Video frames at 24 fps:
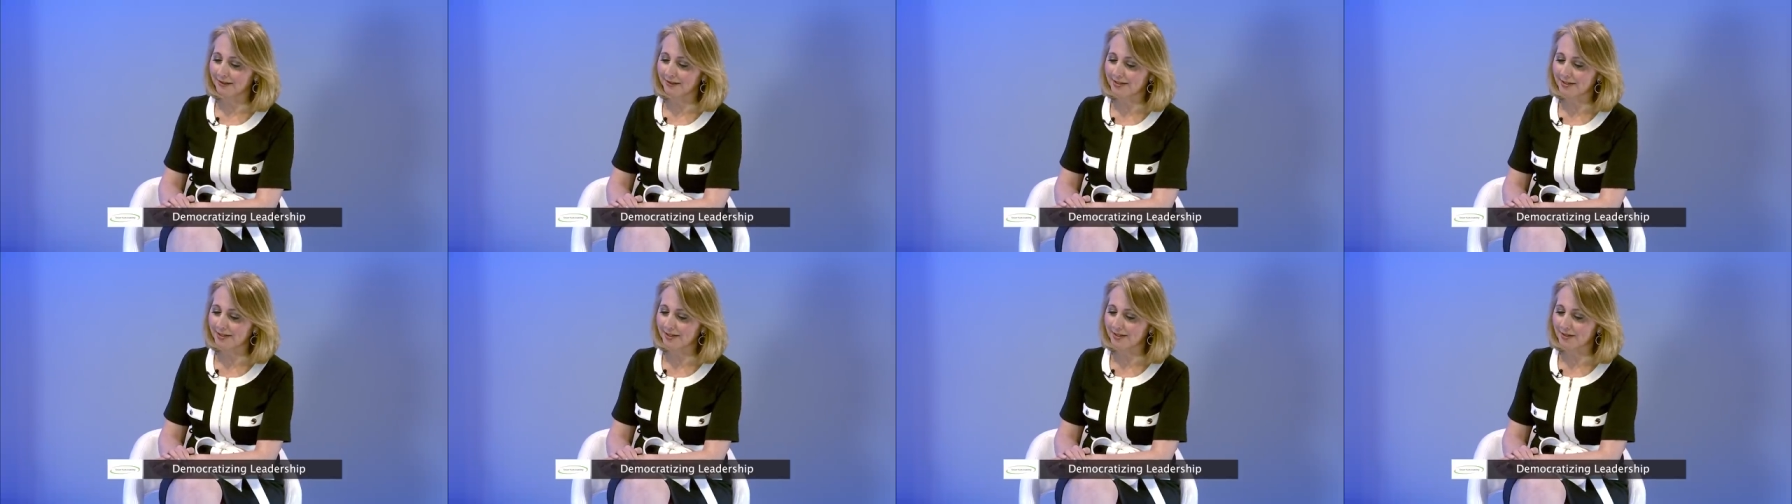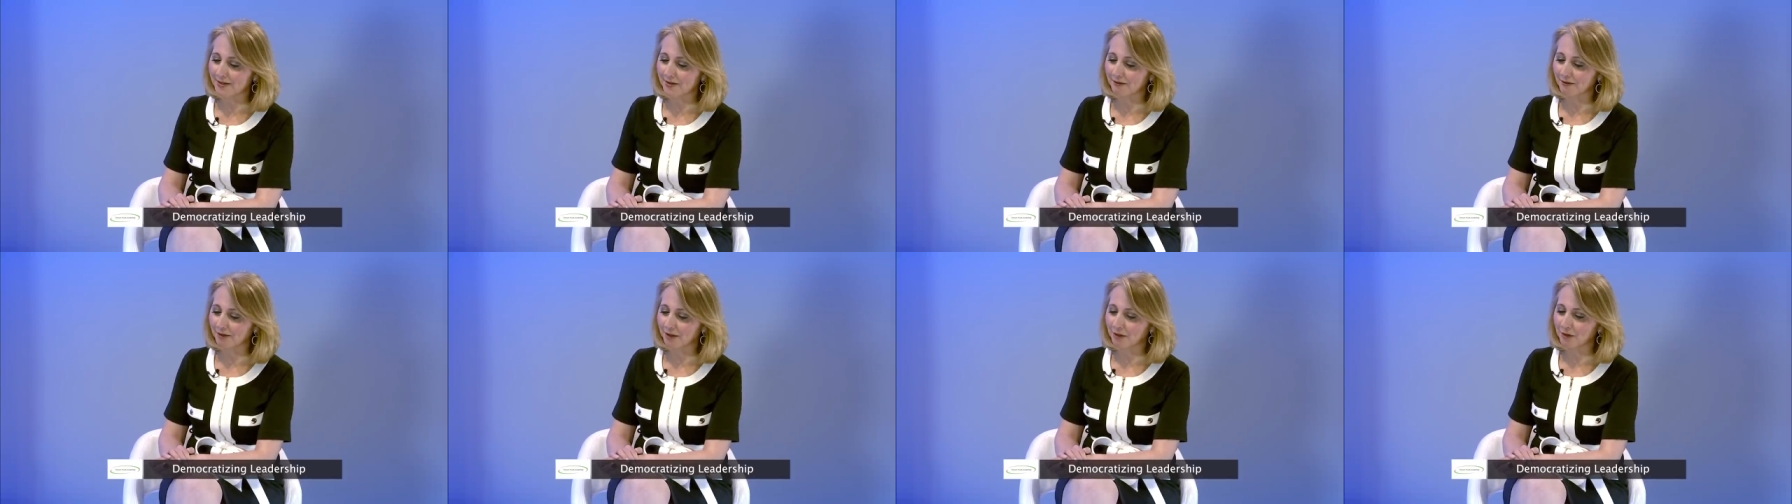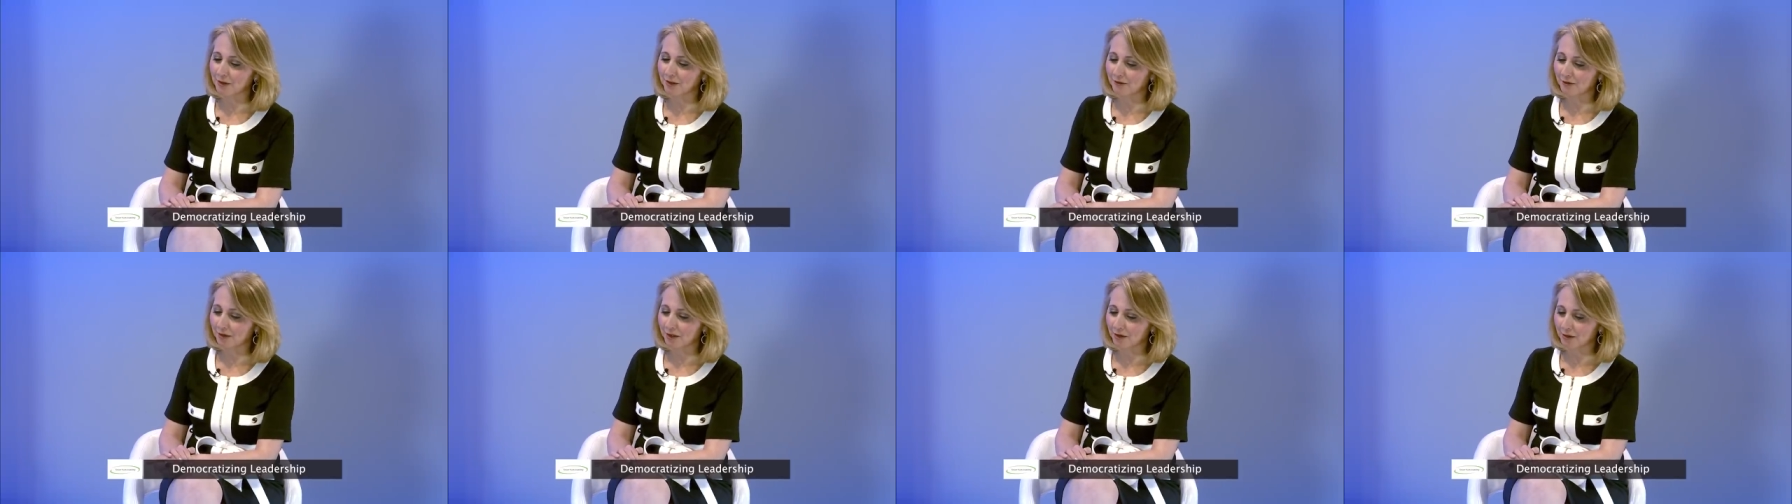this is a
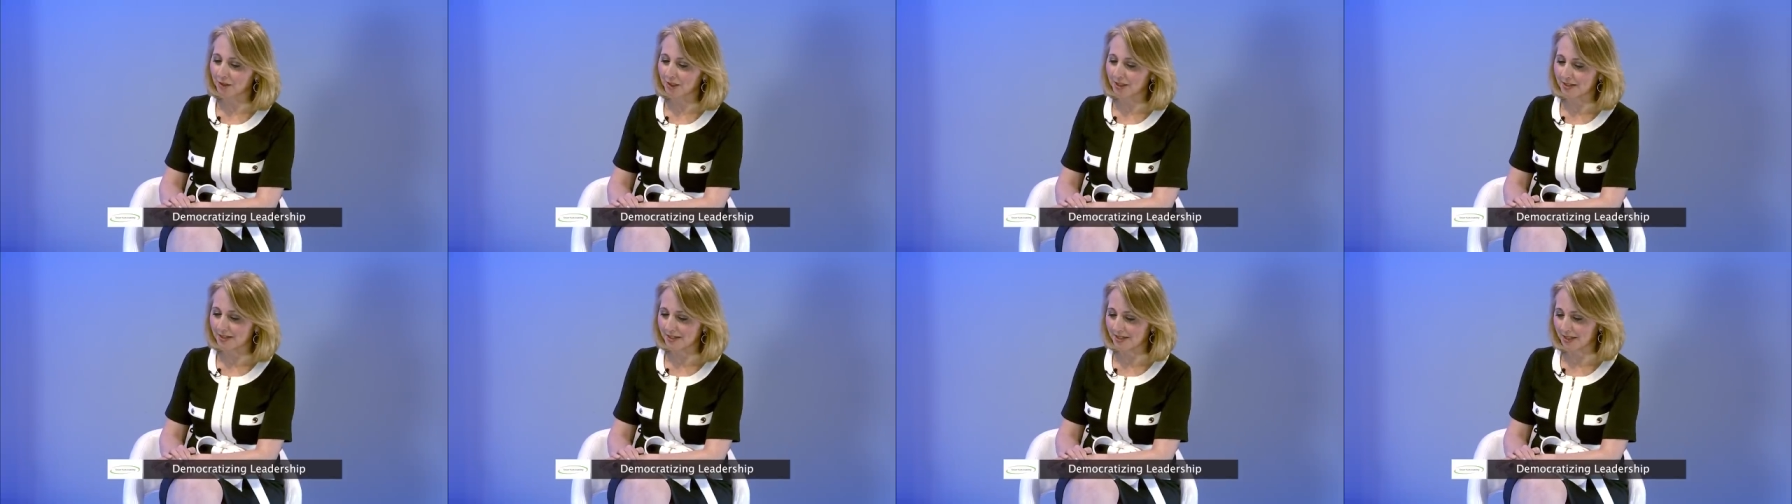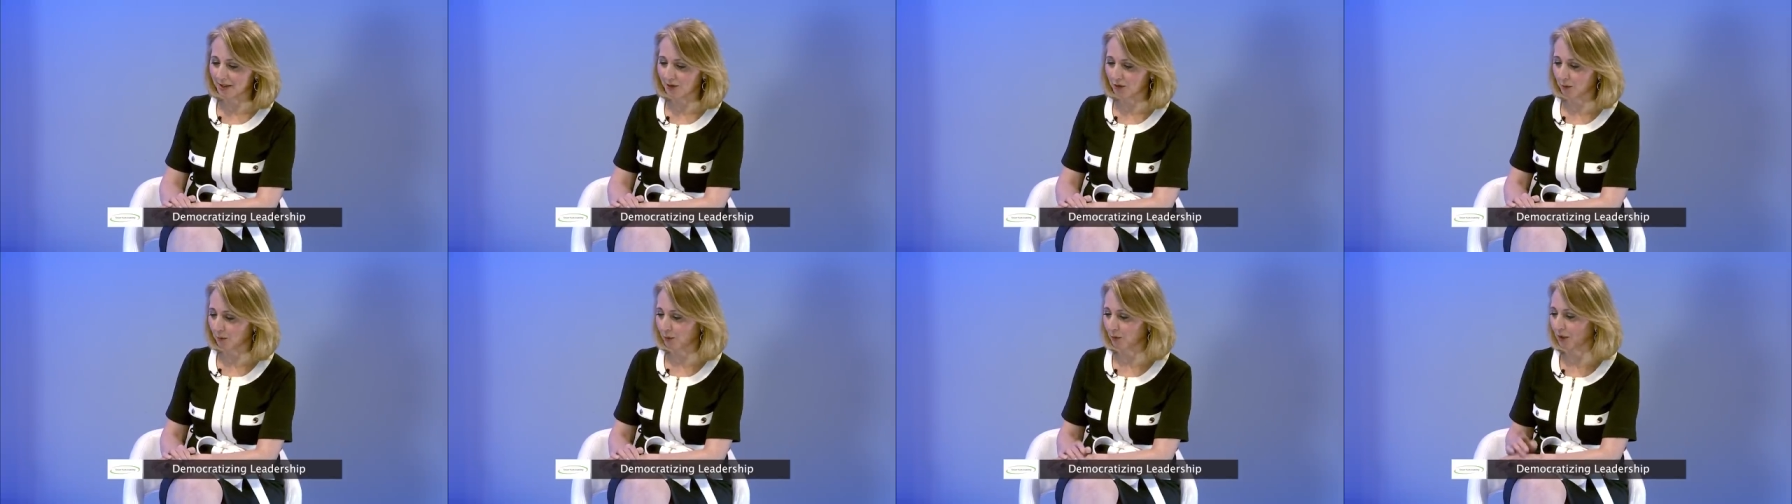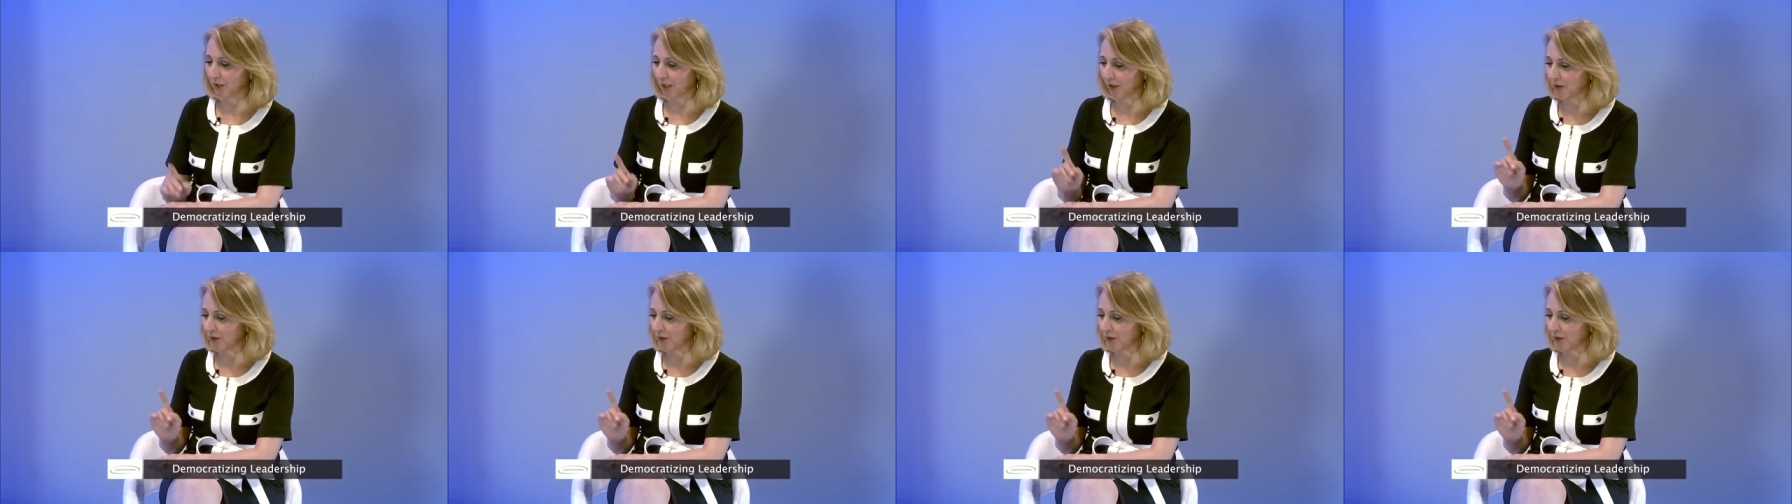very, very essential point.